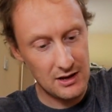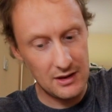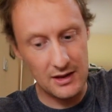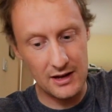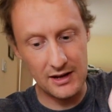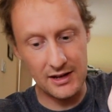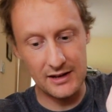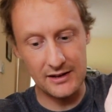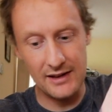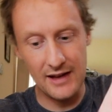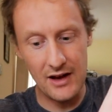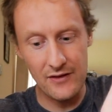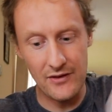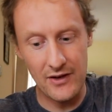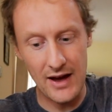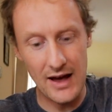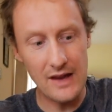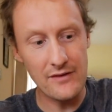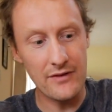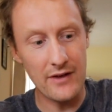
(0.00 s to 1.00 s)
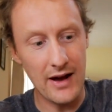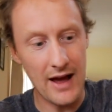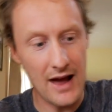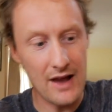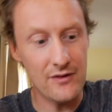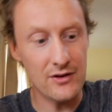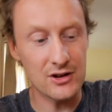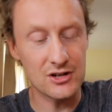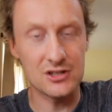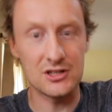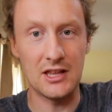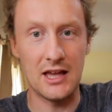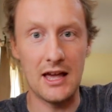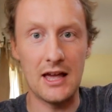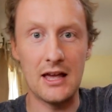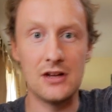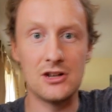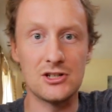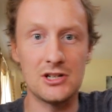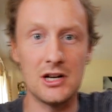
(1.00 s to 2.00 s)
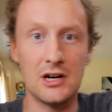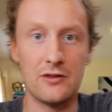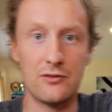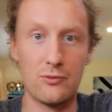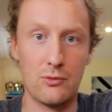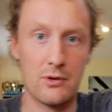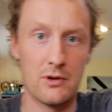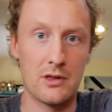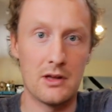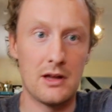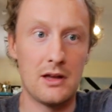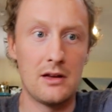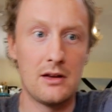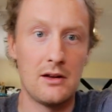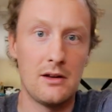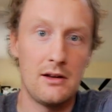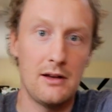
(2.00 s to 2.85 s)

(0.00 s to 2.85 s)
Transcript: that can never ever ever stay shelf worthy,